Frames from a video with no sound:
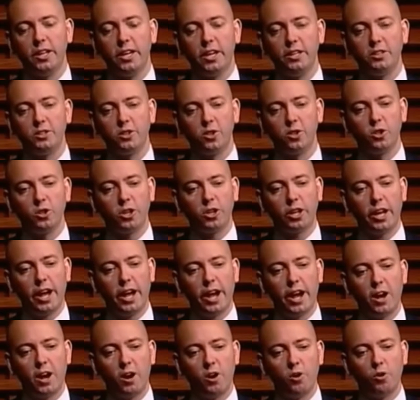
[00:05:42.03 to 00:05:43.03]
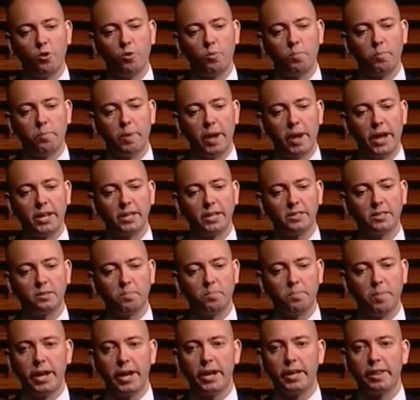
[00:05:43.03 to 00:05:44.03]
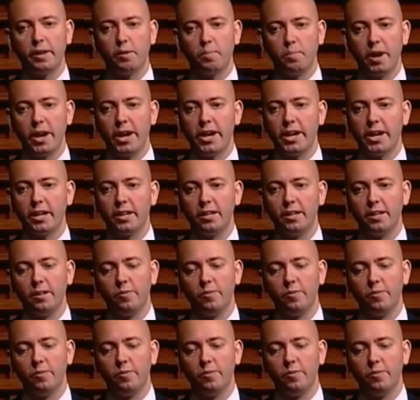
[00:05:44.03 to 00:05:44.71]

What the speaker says: is look how banks make their money.